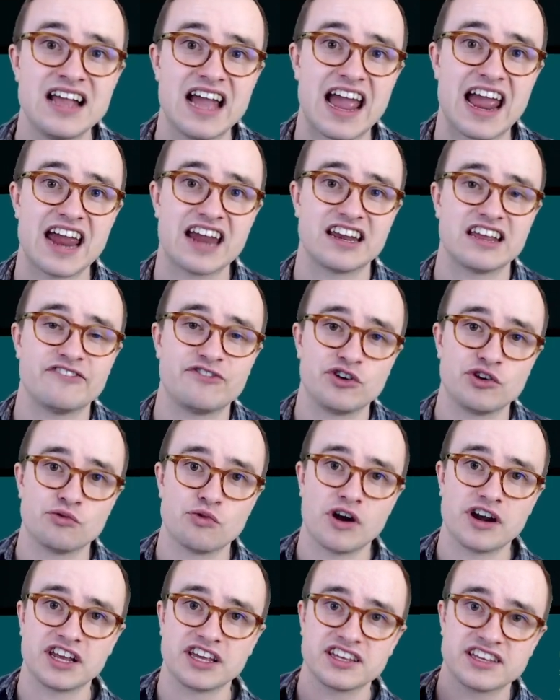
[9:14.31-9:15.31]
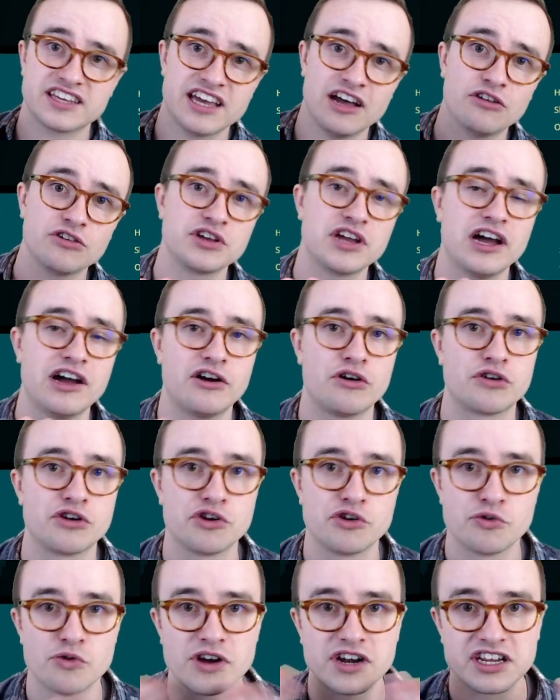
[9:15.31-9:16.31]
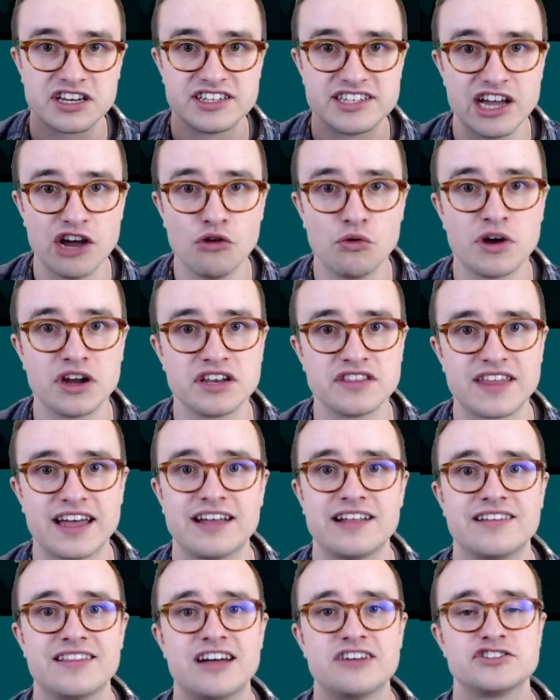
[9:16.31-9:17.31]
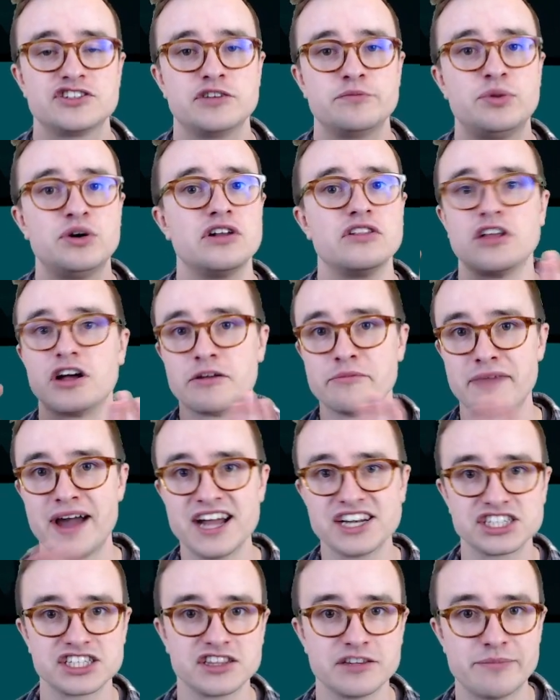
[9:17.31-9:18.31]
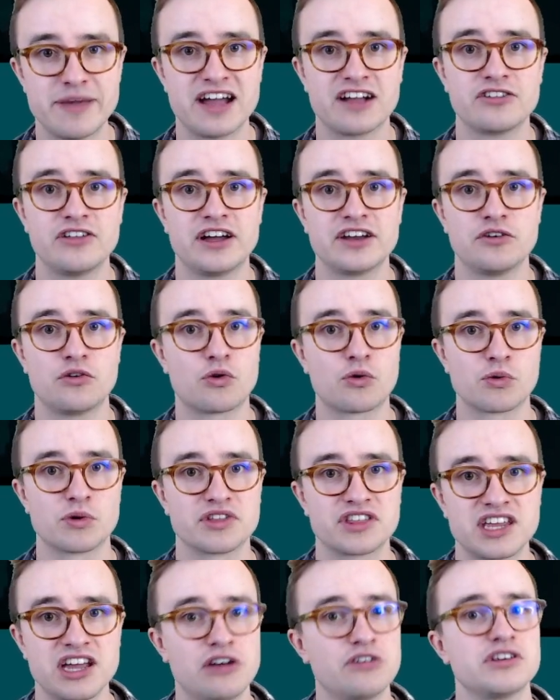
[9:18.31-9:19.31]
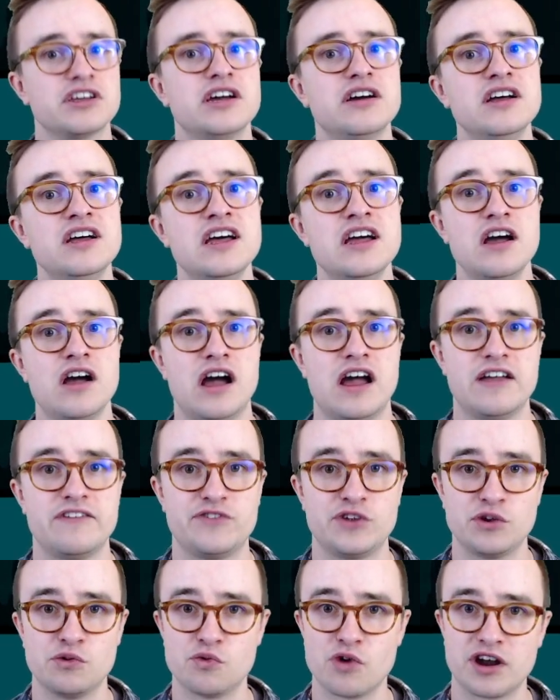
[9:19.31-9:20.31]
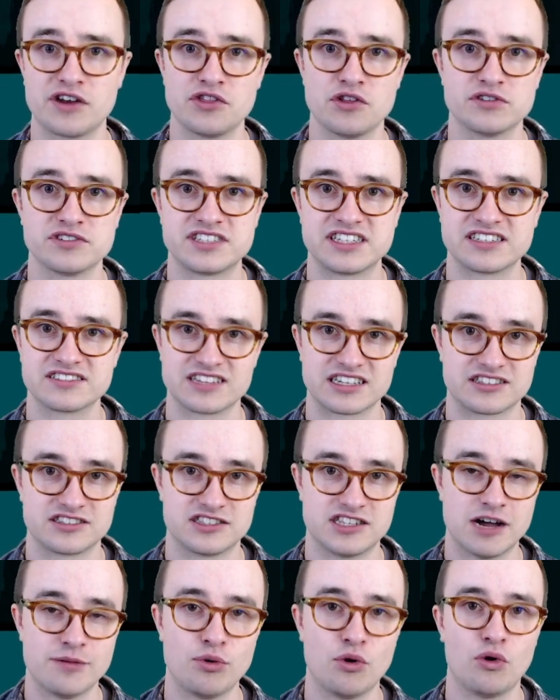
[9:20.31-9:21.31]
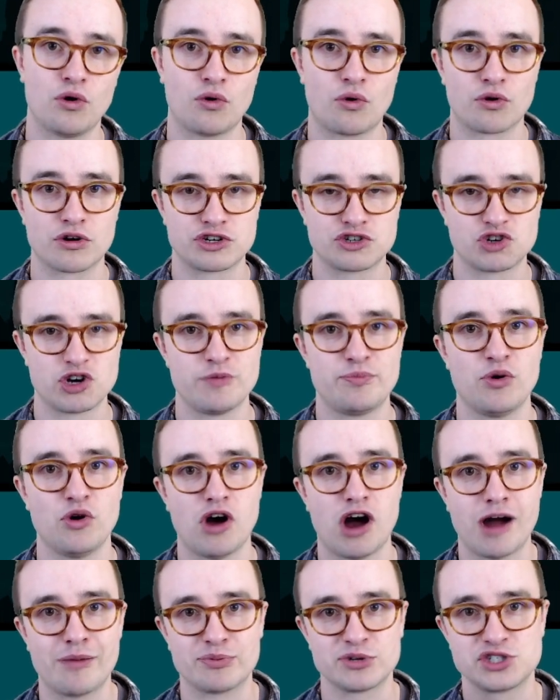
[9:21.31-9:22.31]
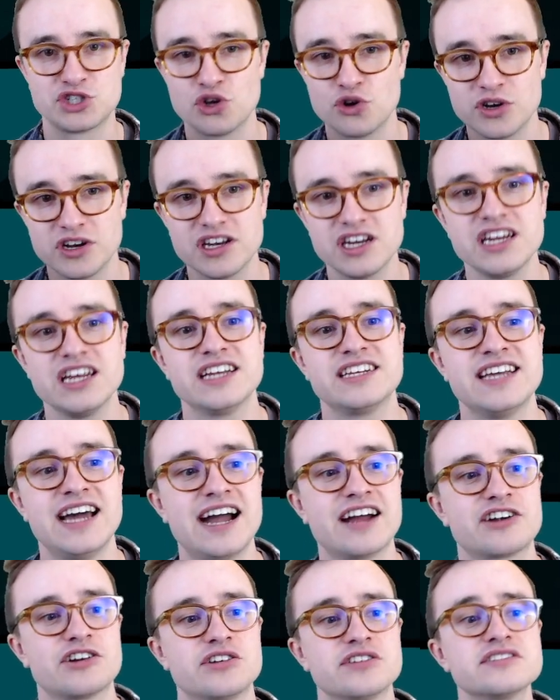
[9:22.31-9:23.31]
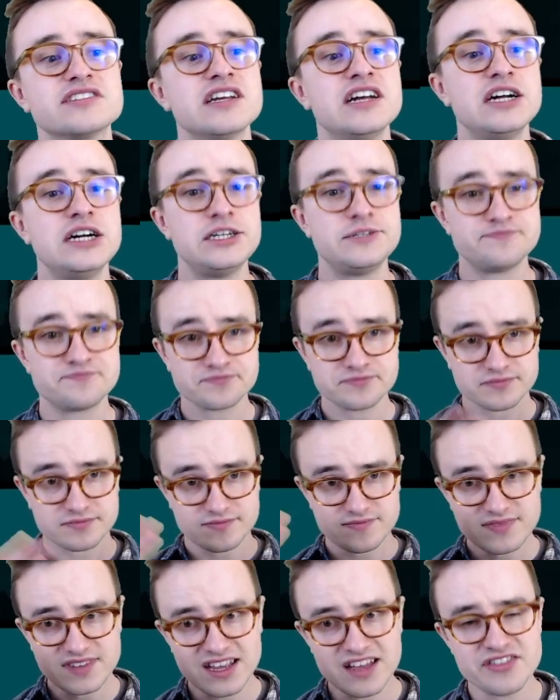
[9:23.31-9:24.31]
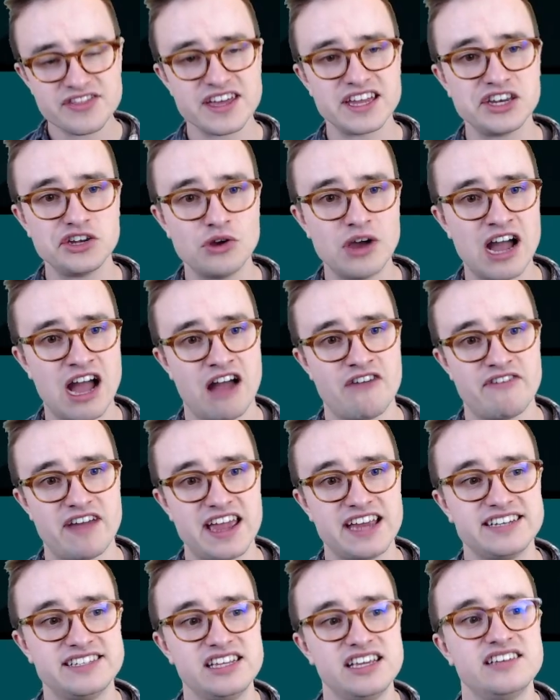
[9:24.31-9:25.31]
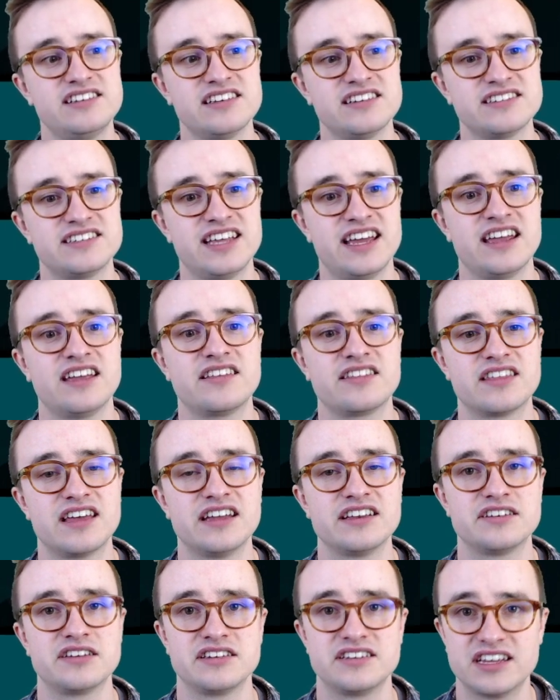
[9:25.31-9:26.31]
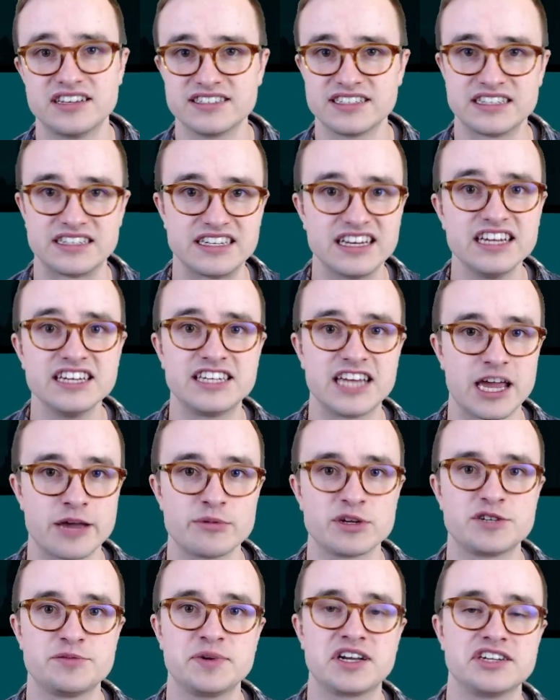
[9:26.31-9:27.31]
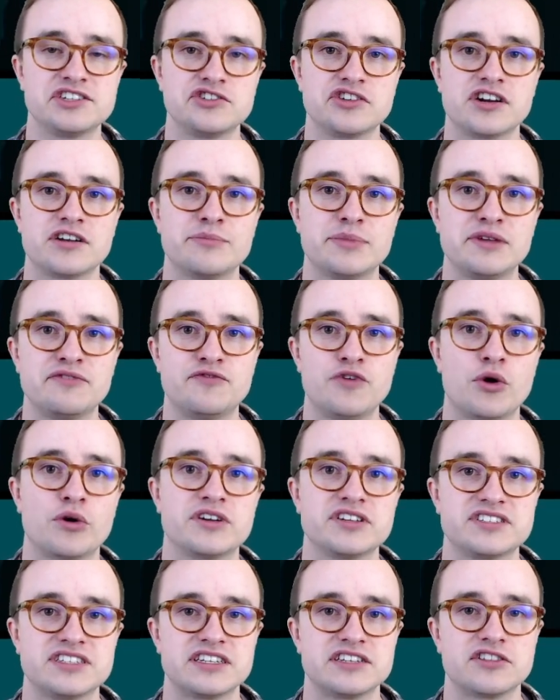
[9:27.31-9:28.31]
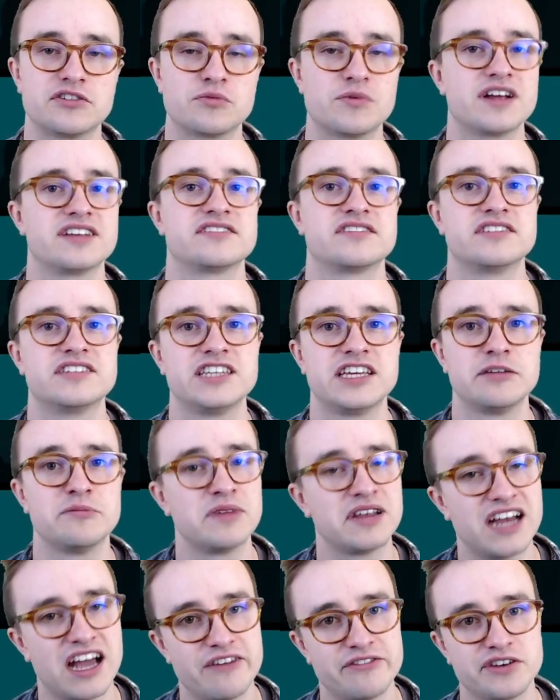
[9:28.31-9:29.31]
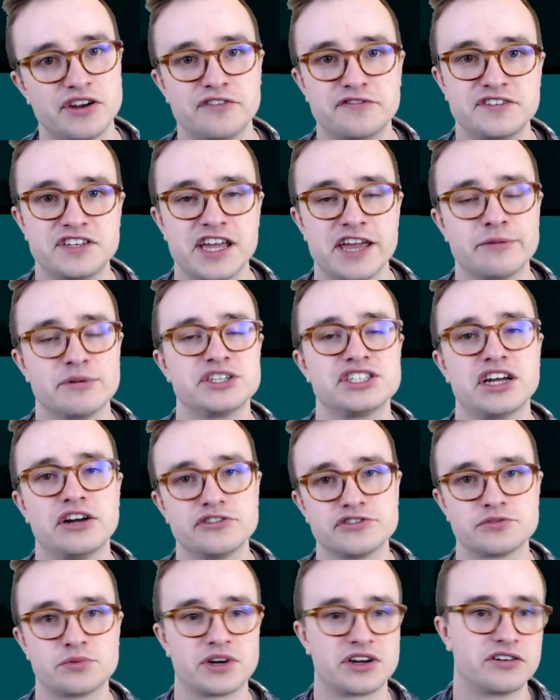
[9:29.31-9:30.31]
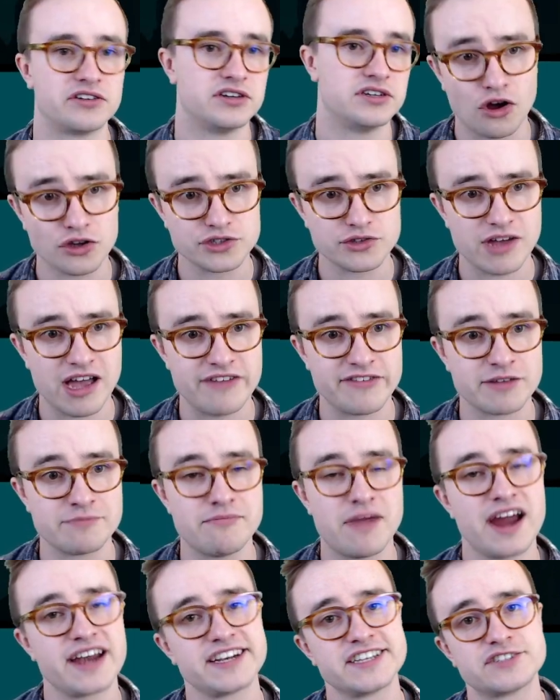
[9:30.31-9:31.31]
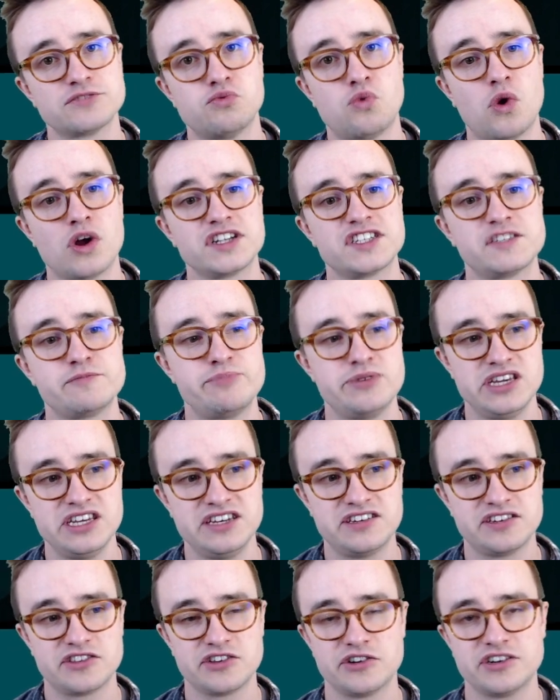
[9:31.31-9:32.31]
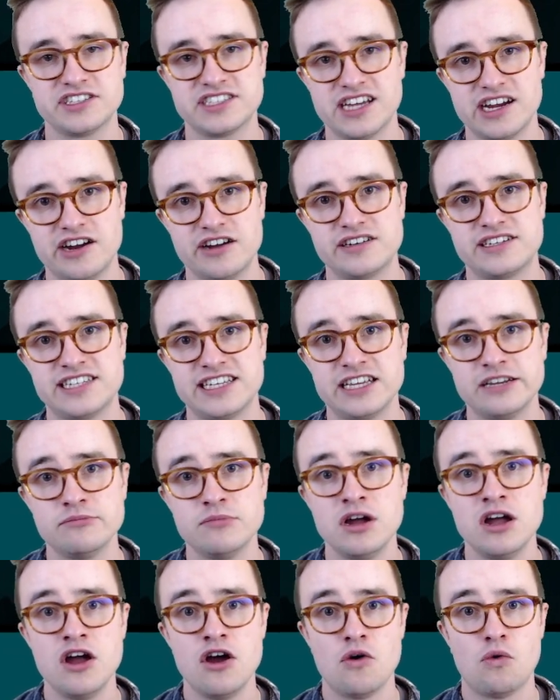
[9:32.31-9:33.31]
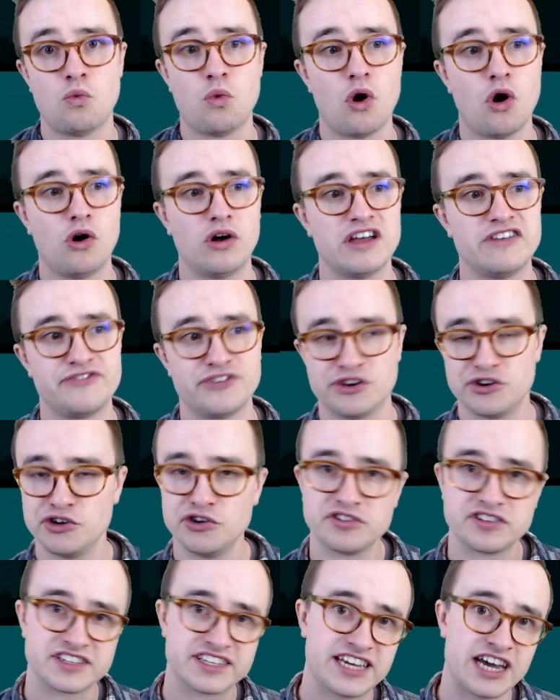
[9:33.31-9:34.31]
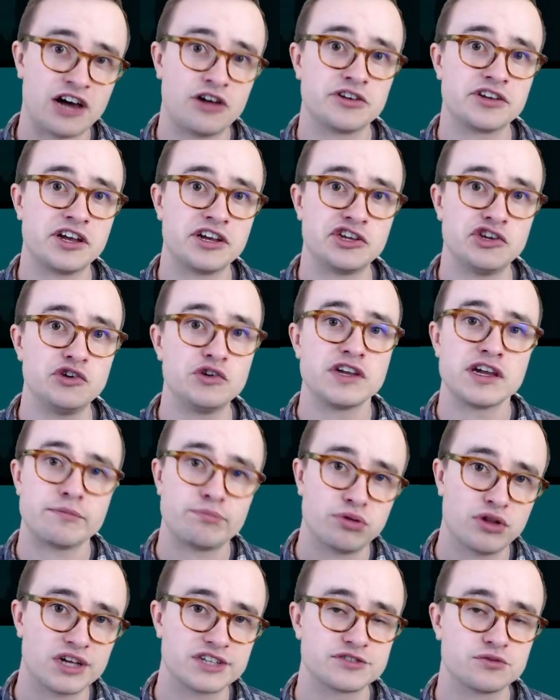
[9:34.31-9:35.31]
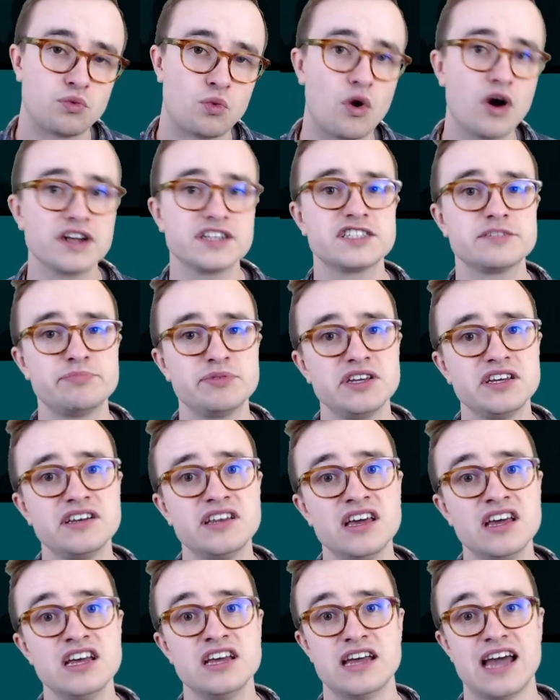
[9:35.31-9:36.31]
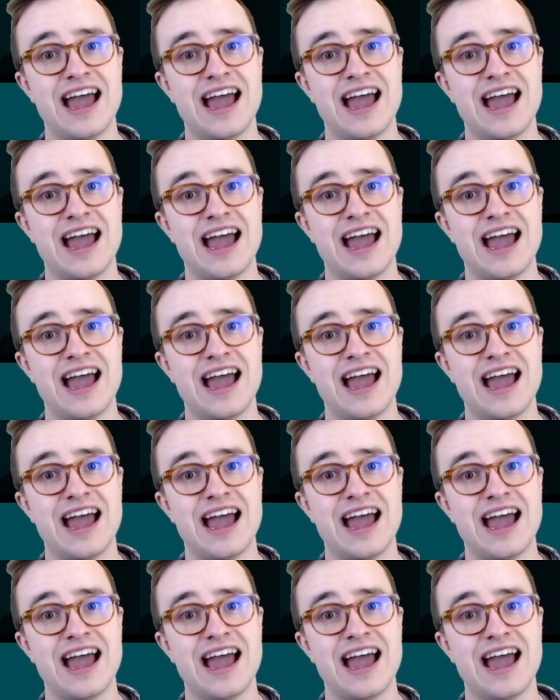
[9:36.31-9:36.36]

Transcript: And if you're running Kelia or you're running Delwyn, that allows you to put a lot of magic in the backline. Or with Kelia, if you run those things like double or triple opportunity attackers, then you have a decent tank that doesn't need damage because you're going to be focusing the rest of the team and have enough damage elsewhere. Also having -1 speed to their entire team, while if you're using Kelia, you get +1 speed.